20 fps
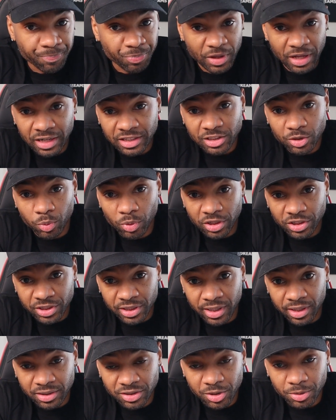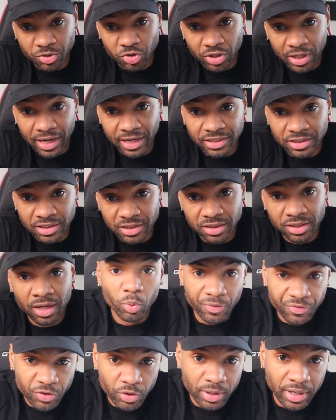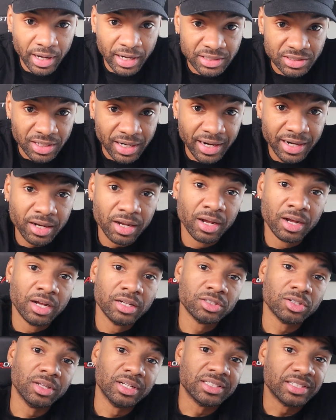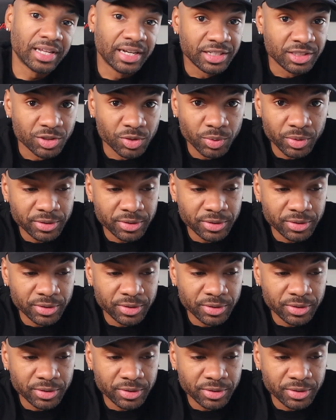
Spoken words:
and I just want to share some strategies with you guys. All right, so let's get into